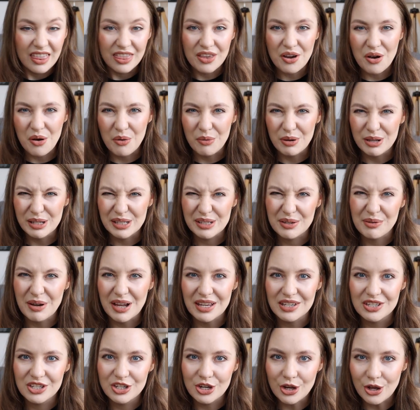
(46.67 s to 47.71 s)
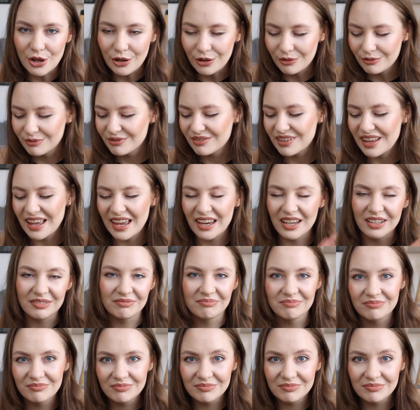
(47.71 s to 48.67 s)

They're always quite chill. It's like,